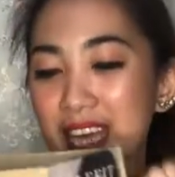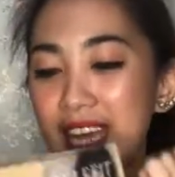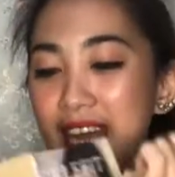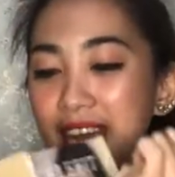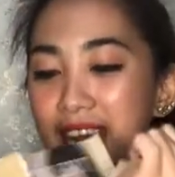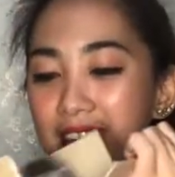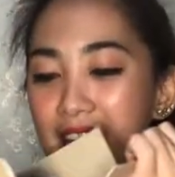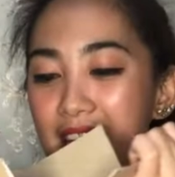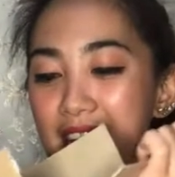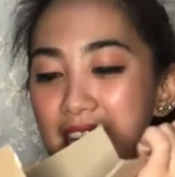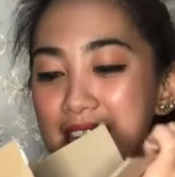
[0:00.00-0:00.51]

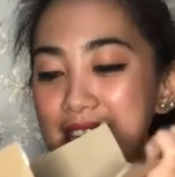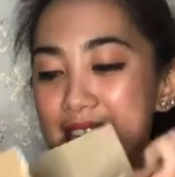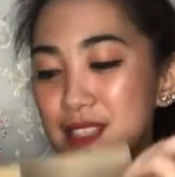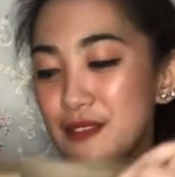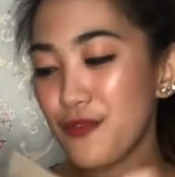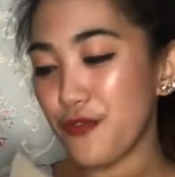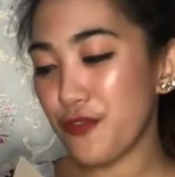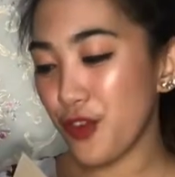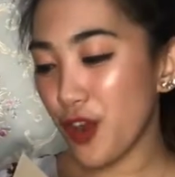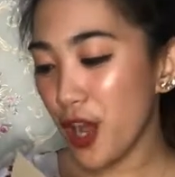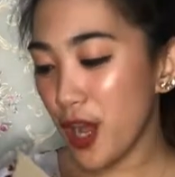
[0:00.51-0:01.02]
It is
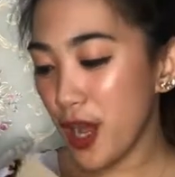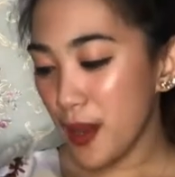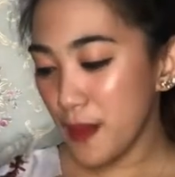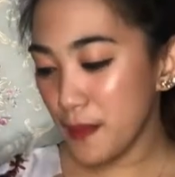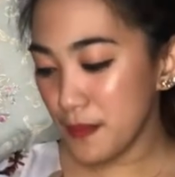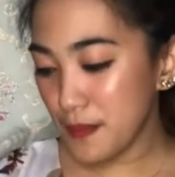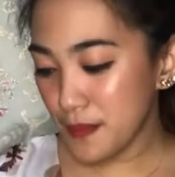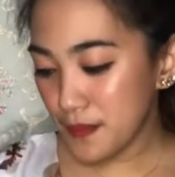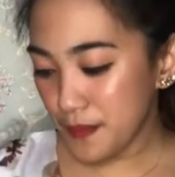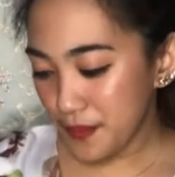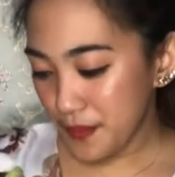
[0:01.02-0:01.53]

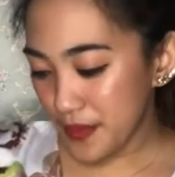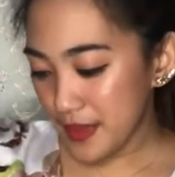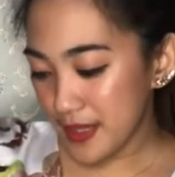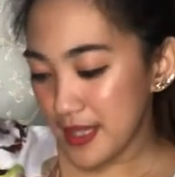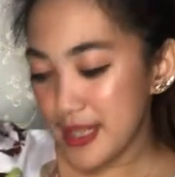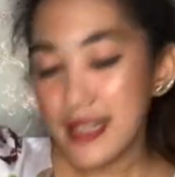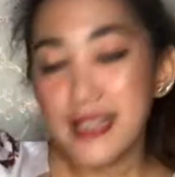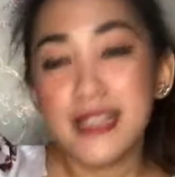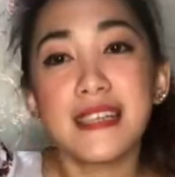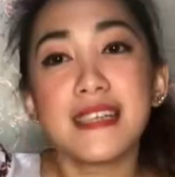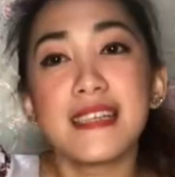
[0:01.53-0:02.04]
from
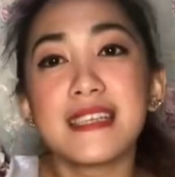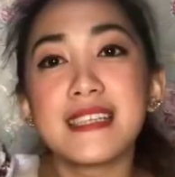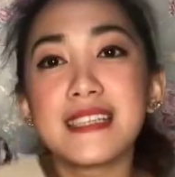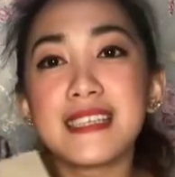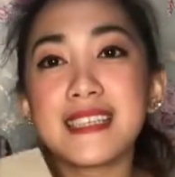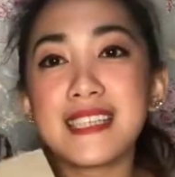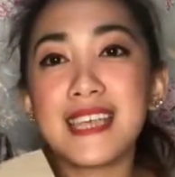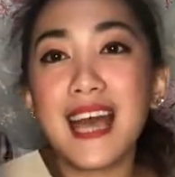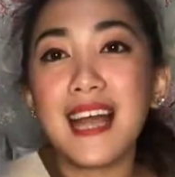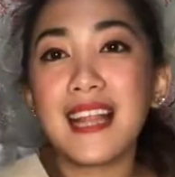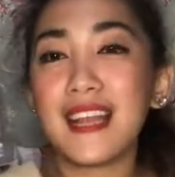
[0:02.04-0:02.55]

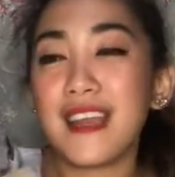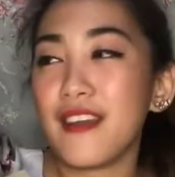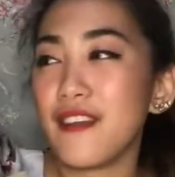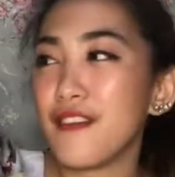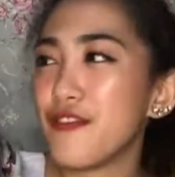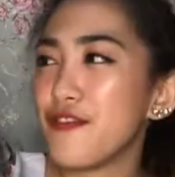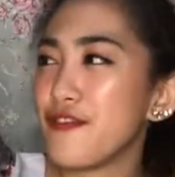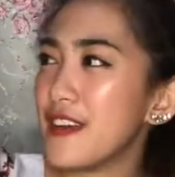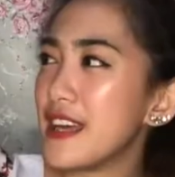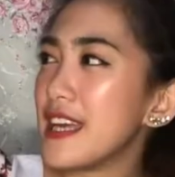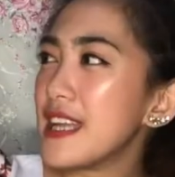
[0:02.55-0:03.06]

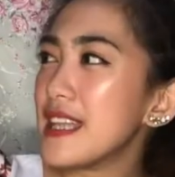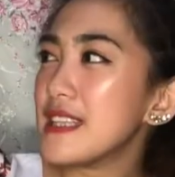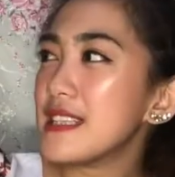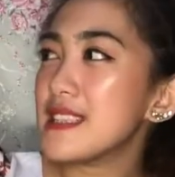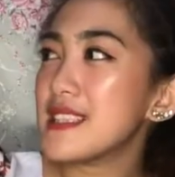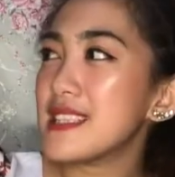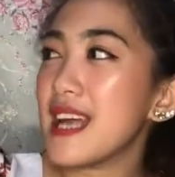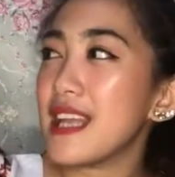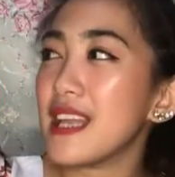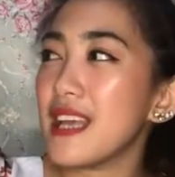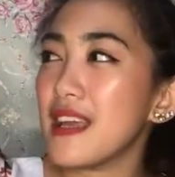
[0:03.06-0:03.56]

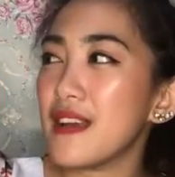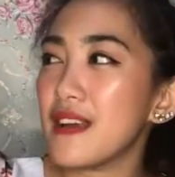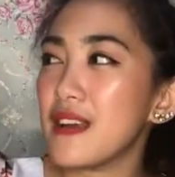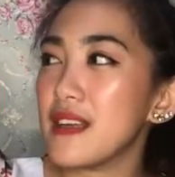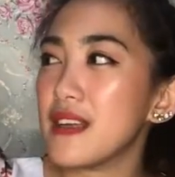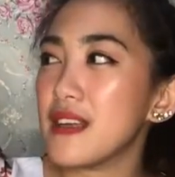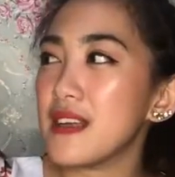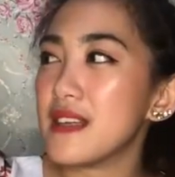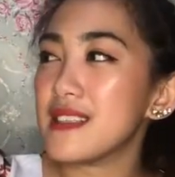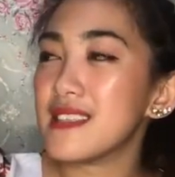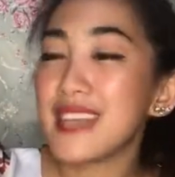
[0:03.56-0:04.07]

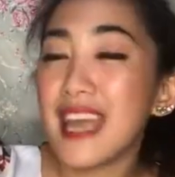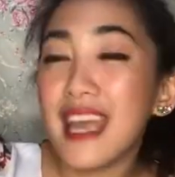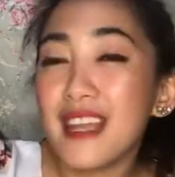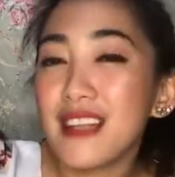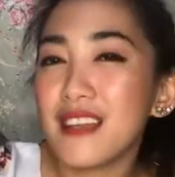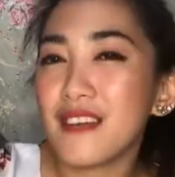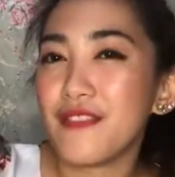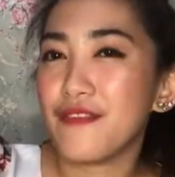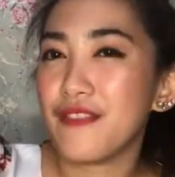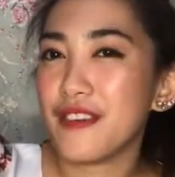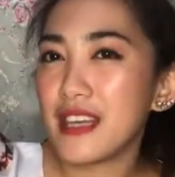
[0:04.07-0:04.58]

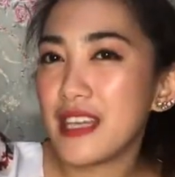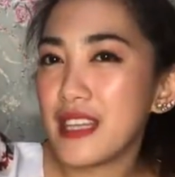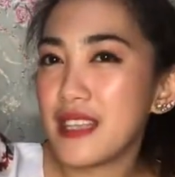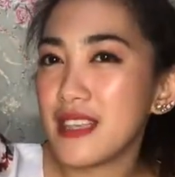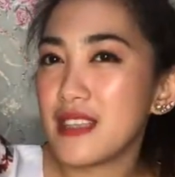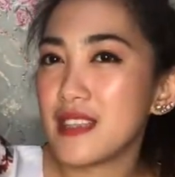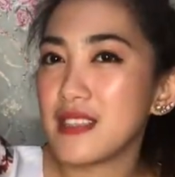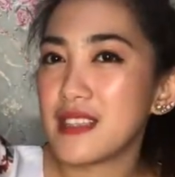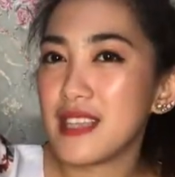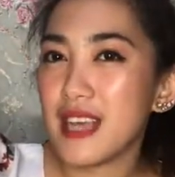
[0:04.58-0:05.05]
Sincerelybethel.